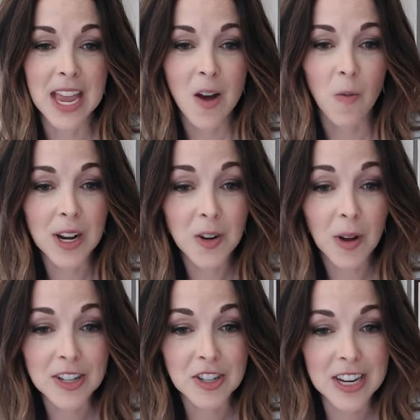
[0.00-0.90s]
One
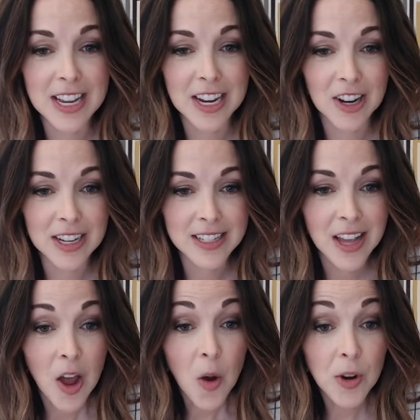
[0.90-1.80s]
question here is,
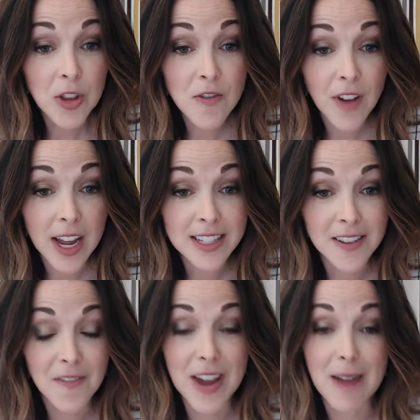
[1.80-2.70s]
when you find
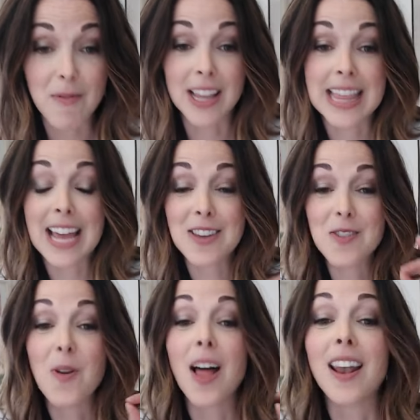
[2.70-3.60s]
some fabric that
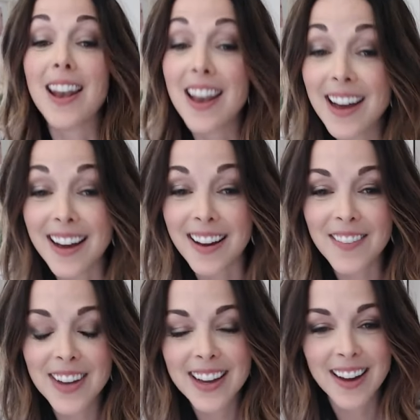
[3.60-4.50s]
you
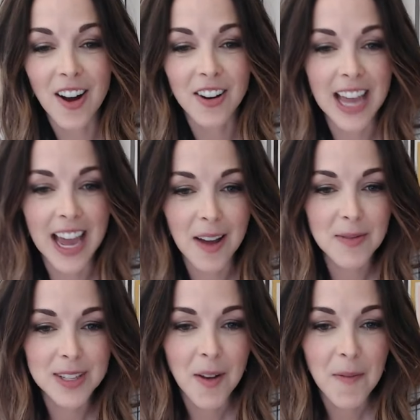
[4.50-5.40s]
love, all
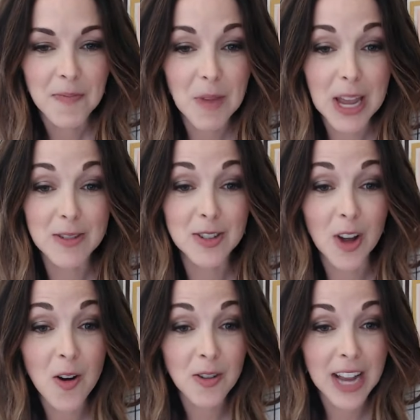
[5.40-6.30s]
caps, but you
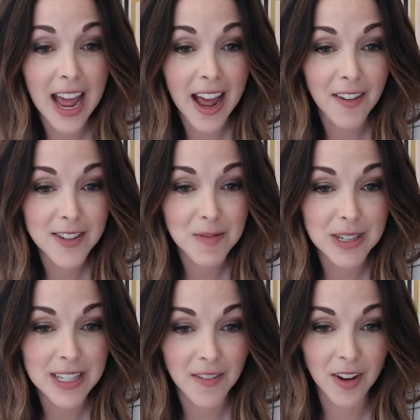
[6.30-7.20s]
don't have
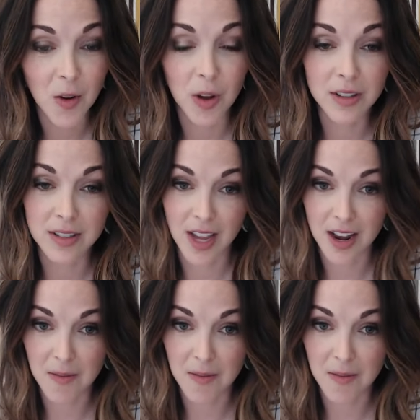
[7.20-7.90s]
specific quilt design in